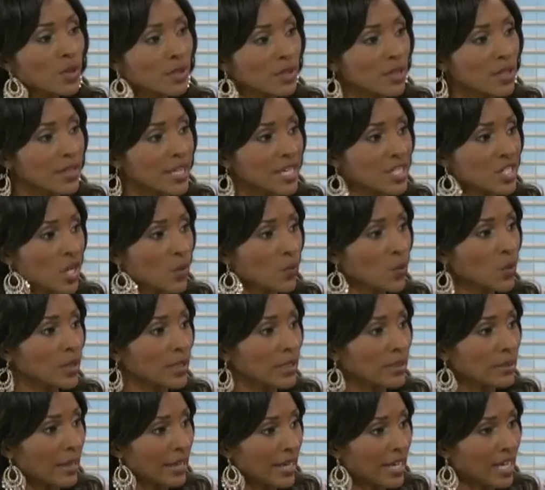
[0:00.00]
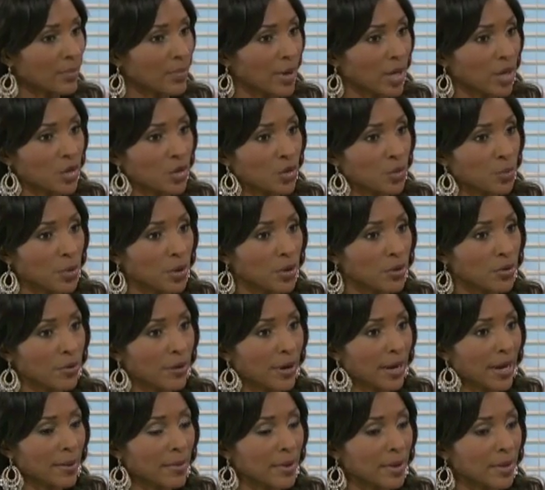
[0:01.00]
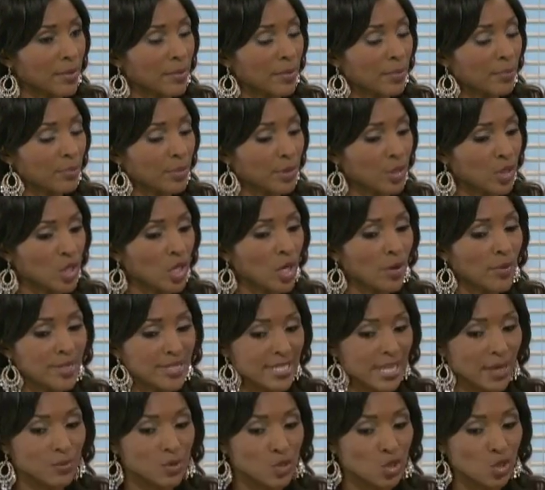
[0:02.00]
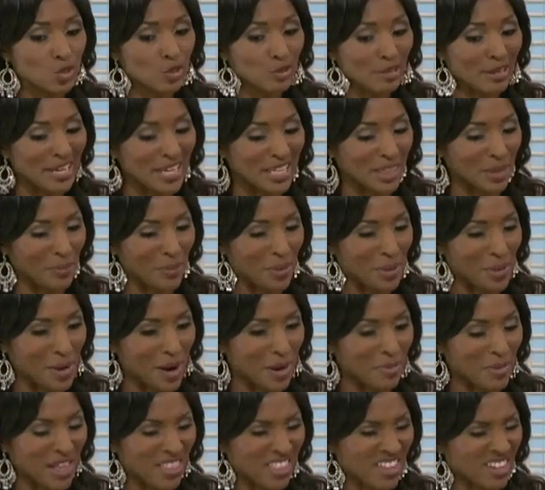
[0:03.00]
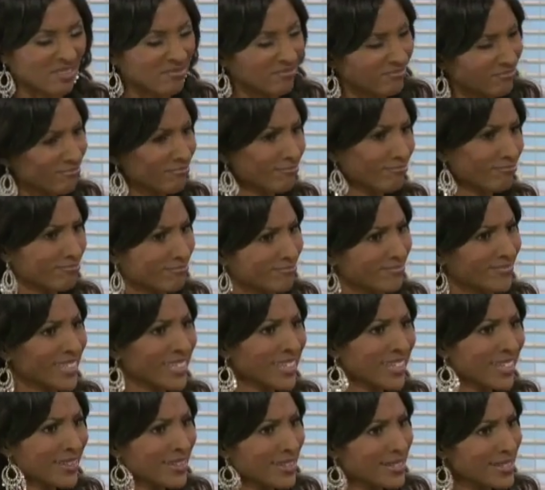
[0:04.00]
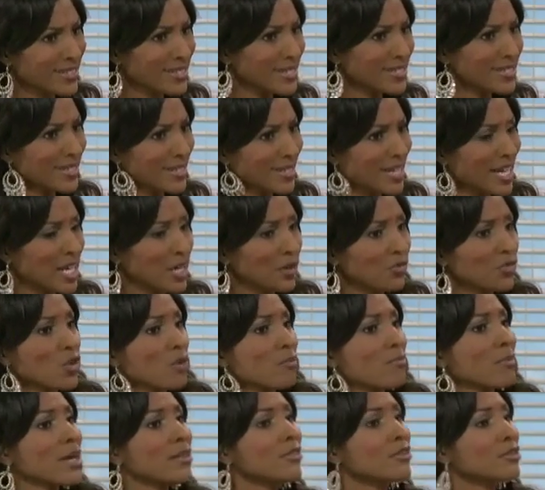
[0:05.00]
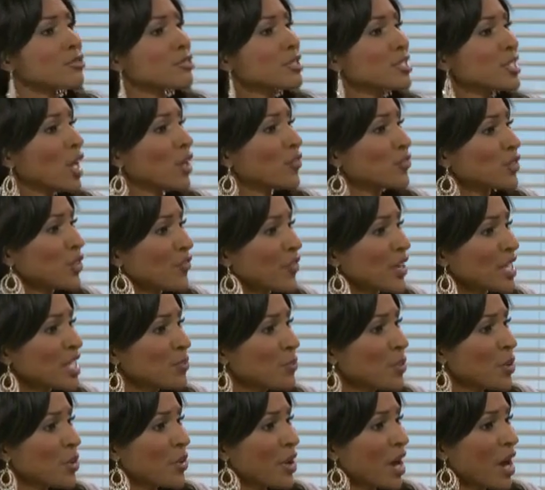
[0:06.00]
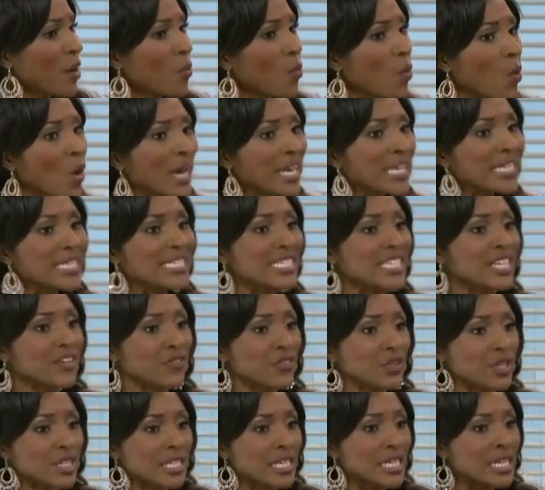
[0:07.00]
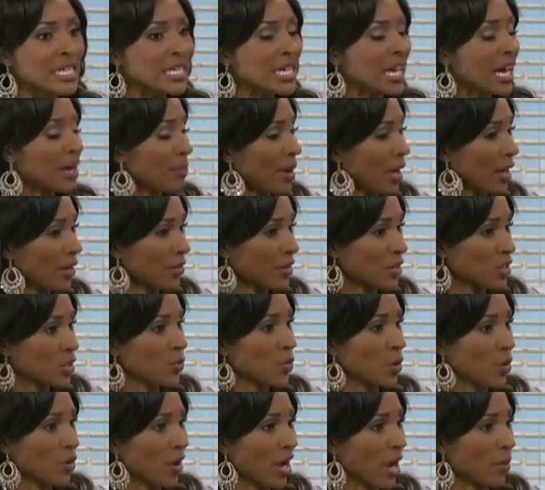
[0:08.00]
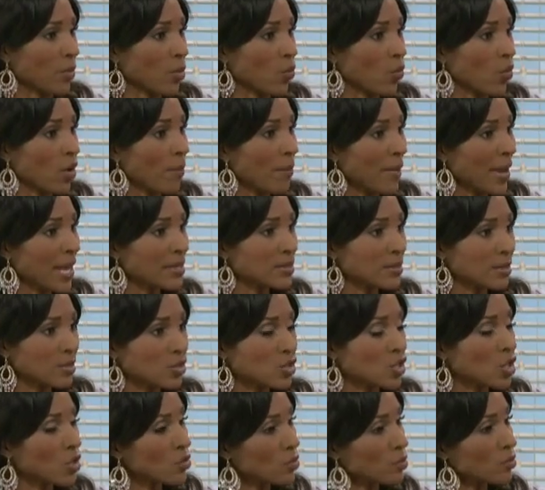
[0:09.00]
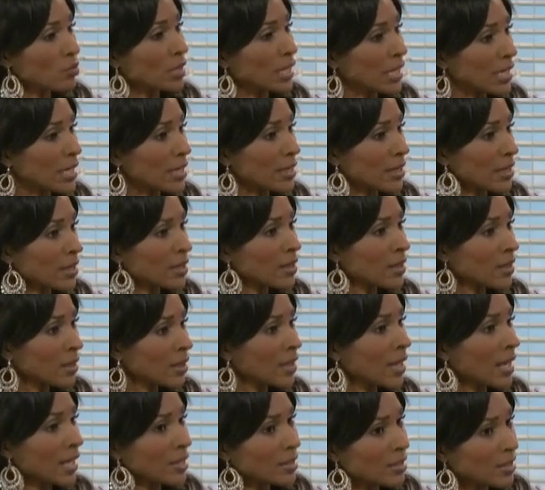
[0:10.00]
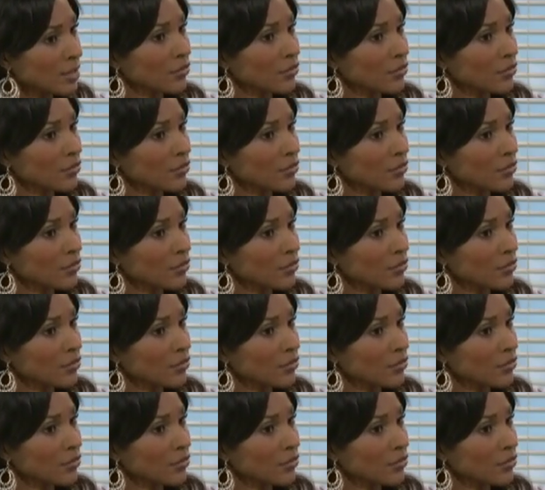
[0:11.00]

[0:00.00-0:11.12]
one of the things I really like about your program. But, you know, as I was looking at the program, I thought, this isn't kind of your mother's self-defense program. What is different about this program, and what makes it so unique and